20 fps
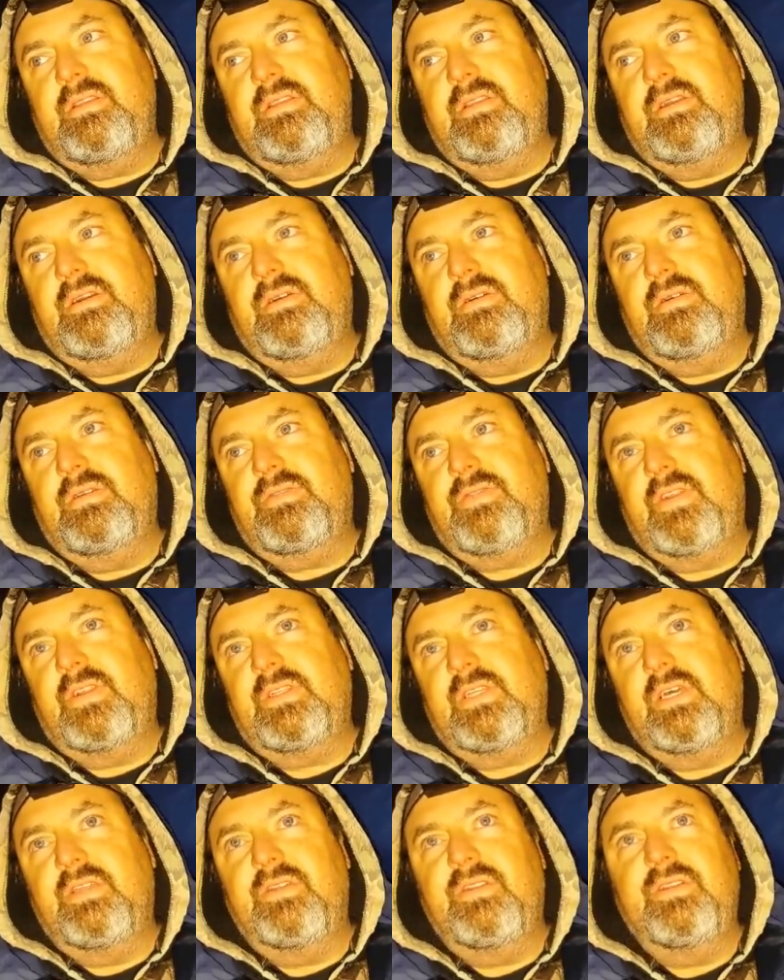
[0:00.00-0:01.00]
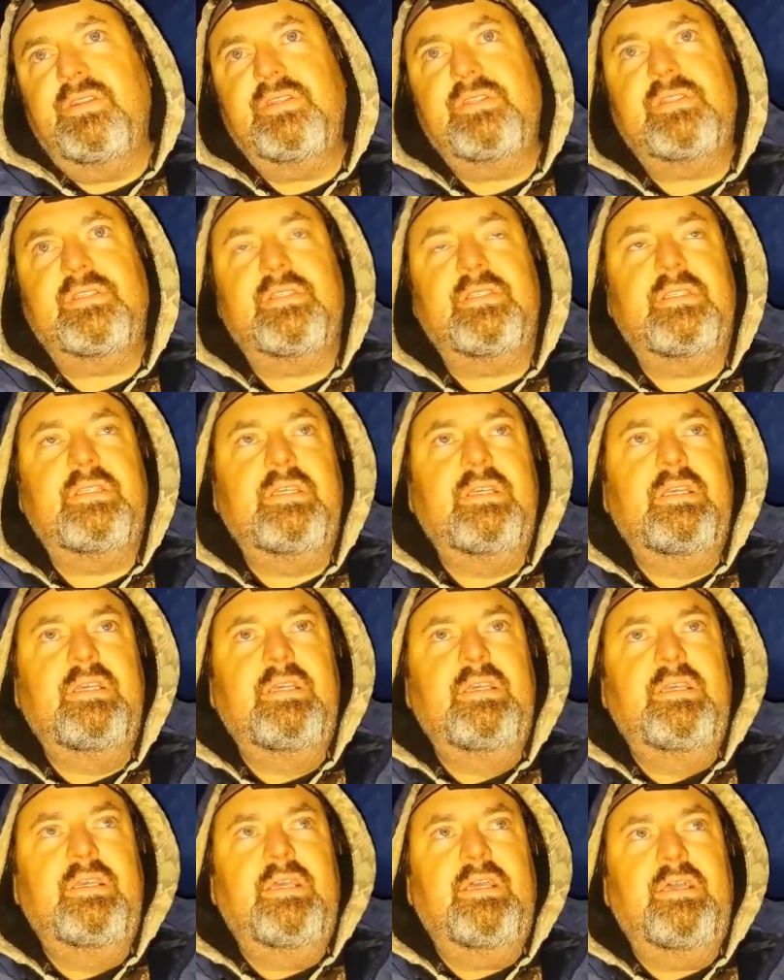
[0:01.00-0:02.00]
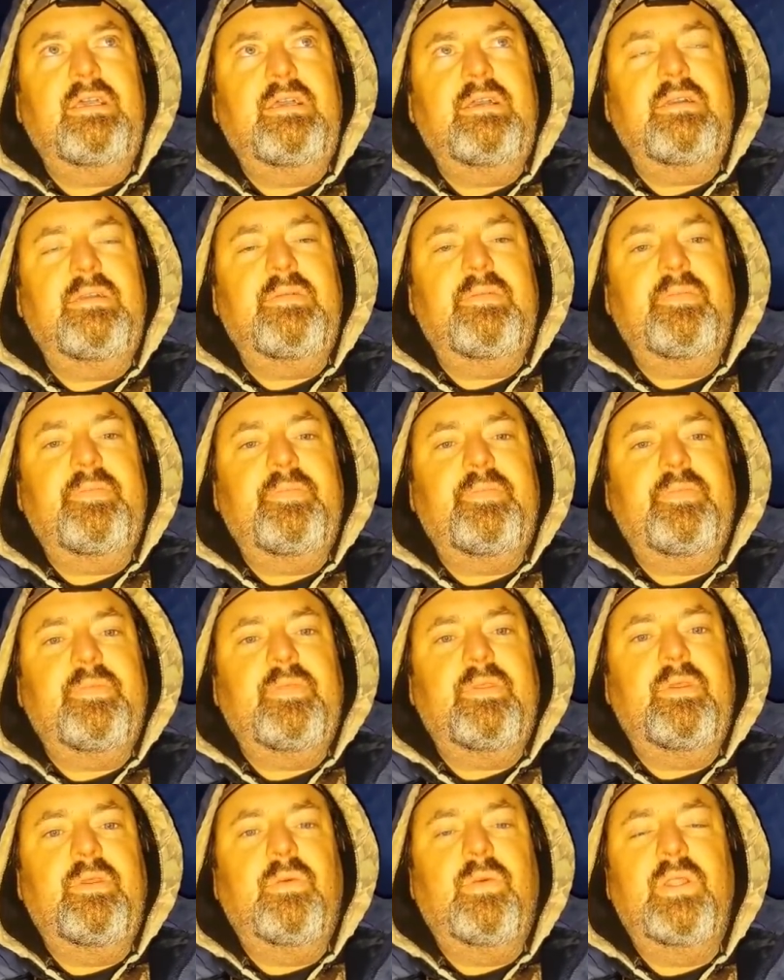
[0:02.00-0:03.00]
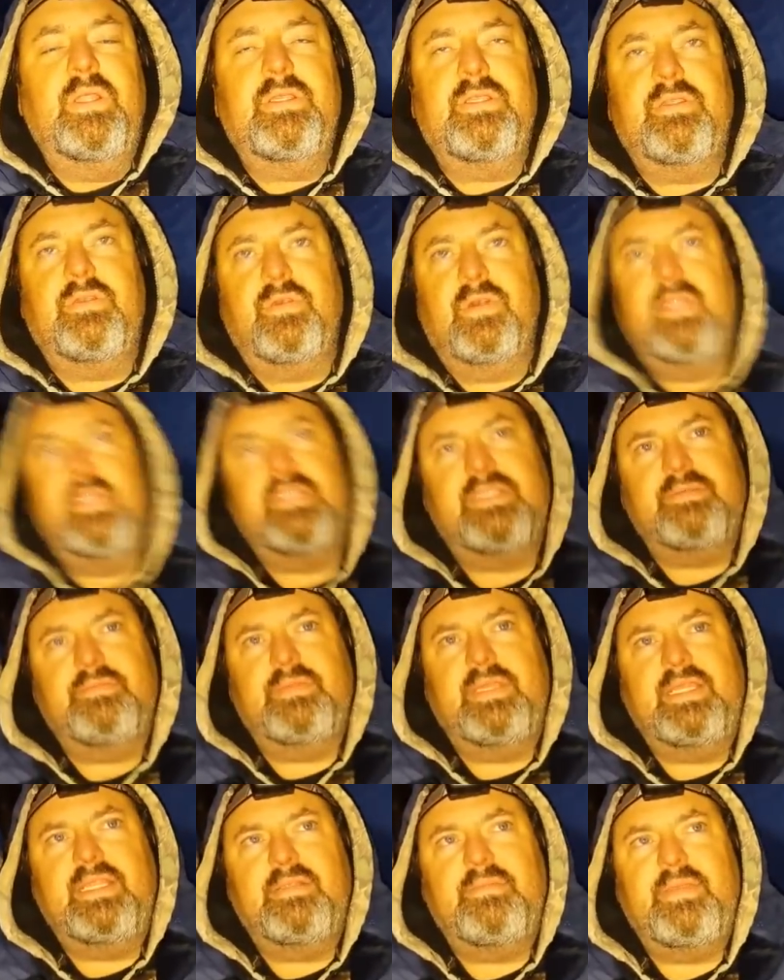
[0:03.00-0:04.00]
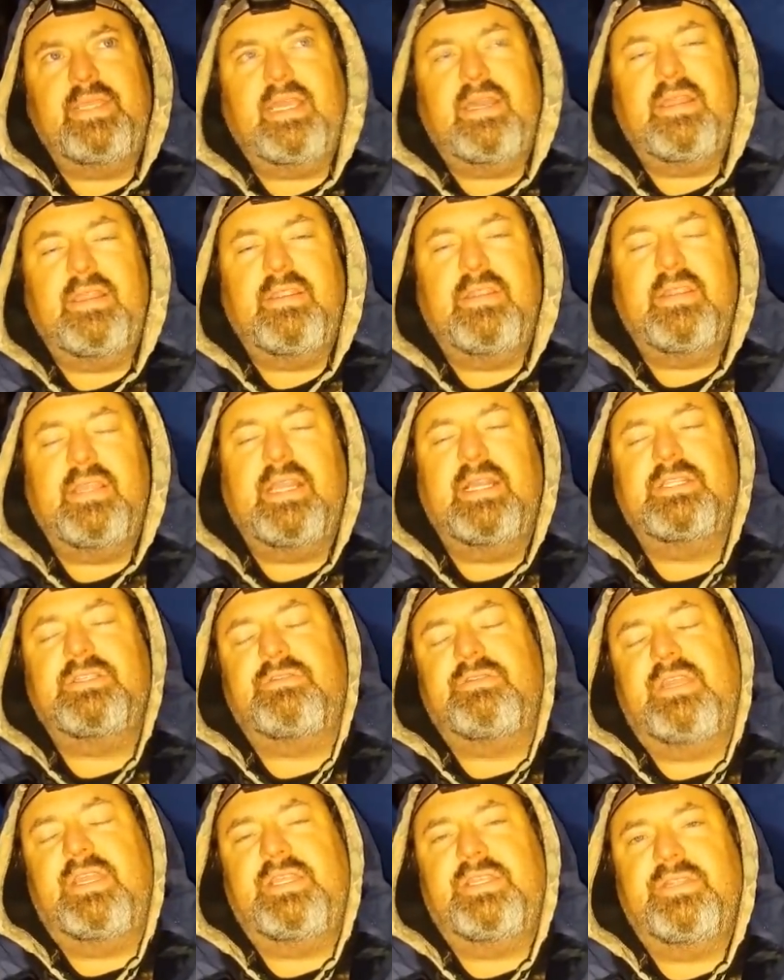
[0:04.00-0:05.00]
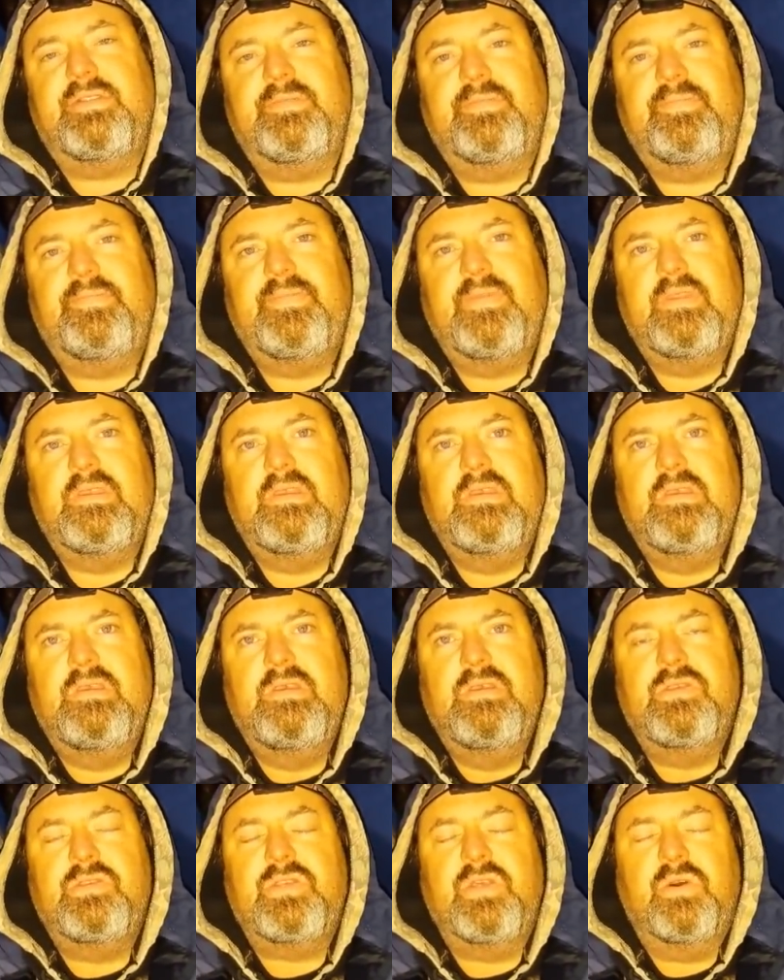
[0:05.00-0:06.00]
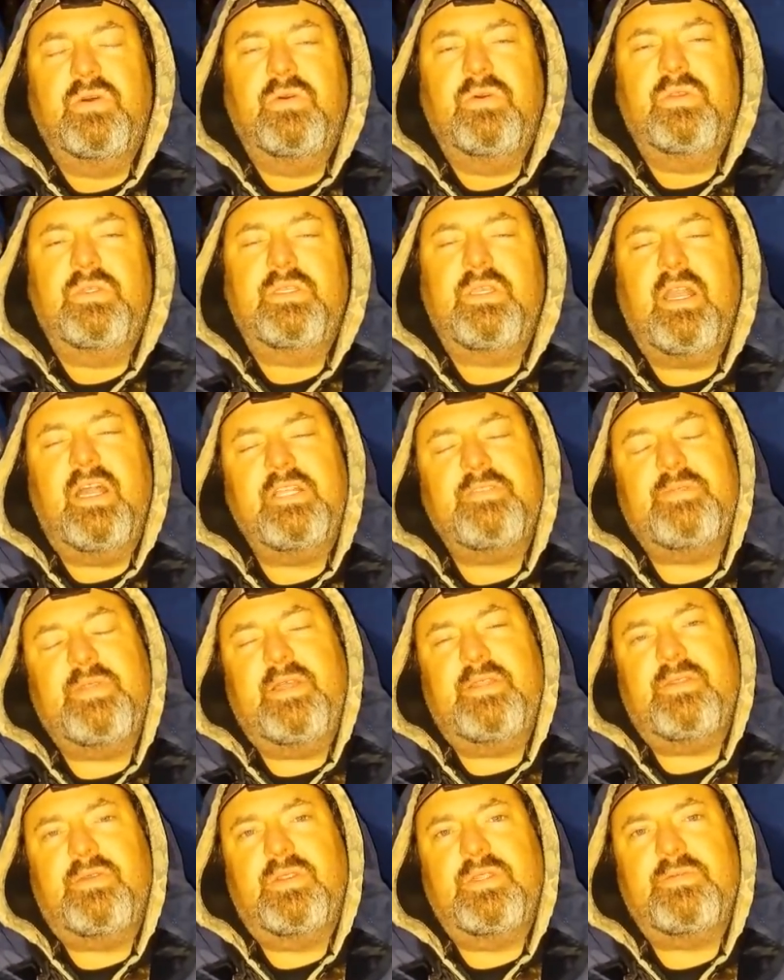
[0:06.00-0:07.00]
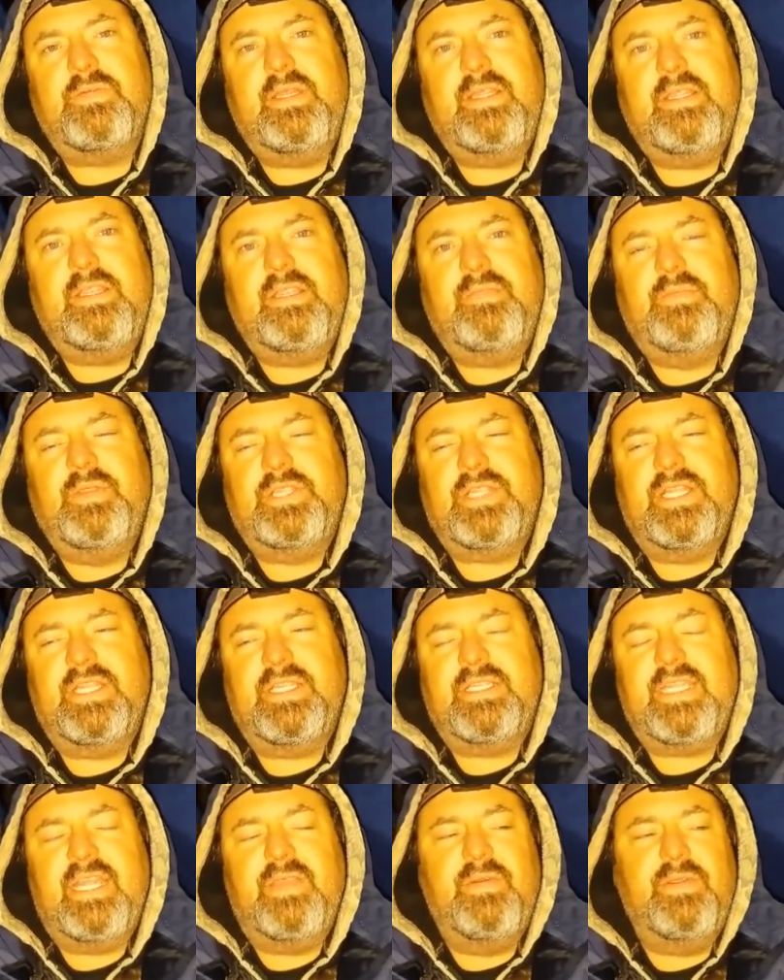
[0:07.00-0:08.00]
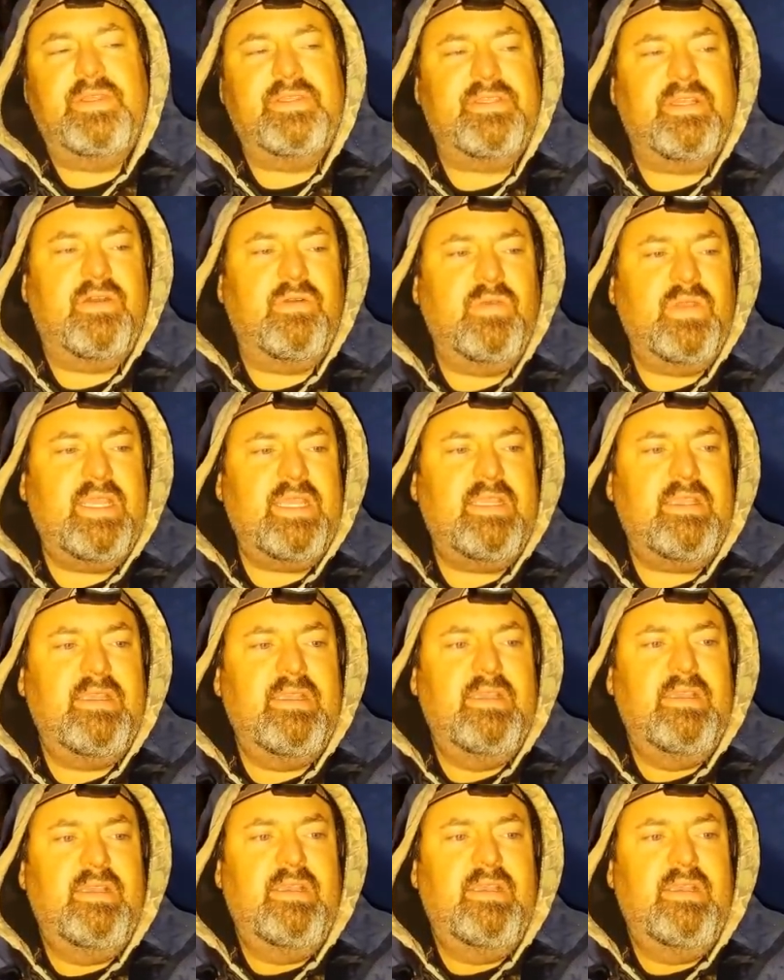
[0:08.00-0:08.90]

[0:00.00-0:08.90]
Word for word: You know, as far as others and um, you know what is what does it mean to be out here in God's creation? So we outdoorsman out here. Appreciate you staying with us all week.